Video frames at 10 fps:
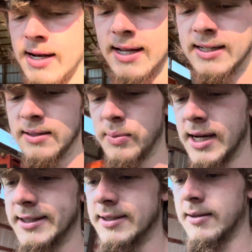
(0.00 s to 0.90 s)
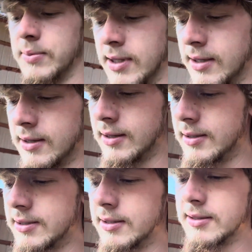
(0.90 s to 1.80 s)
I did buy something
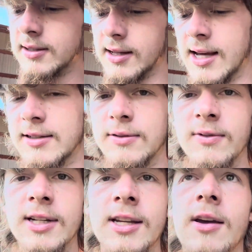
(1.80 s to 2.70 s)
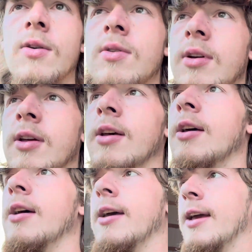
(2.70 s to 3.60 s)
since the last video,
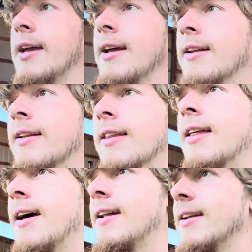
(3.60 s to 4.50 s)
and that